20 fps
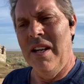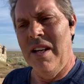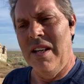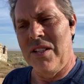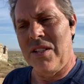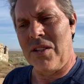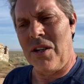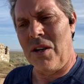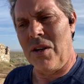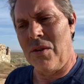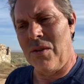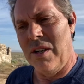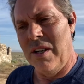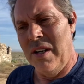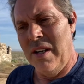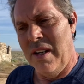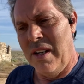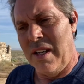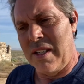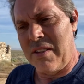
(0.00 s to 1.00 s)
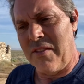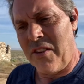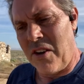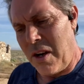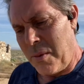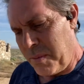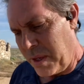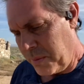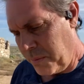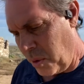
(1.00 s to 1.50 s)
So it's a
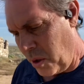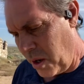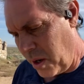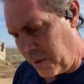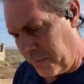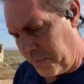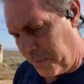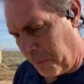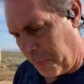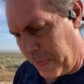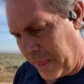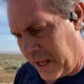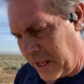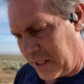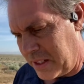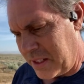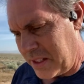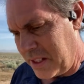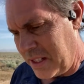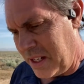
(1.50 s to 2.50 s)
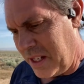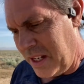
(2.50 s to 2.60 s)
very big part, and